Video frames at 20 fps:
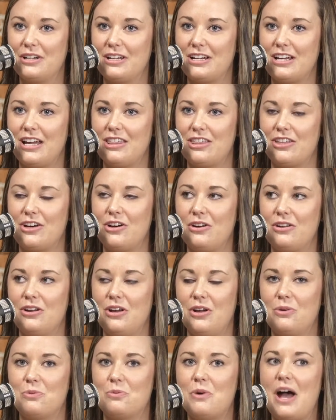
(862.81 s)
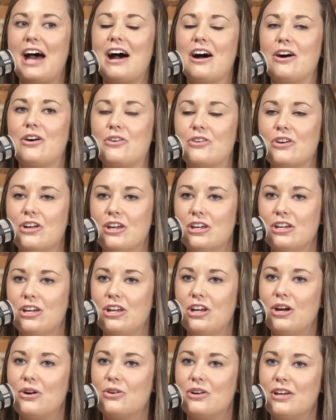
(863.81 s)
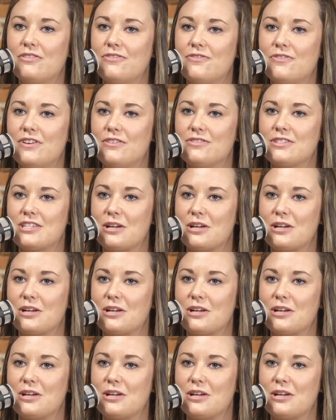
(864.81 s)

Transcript: And I thought, wow, if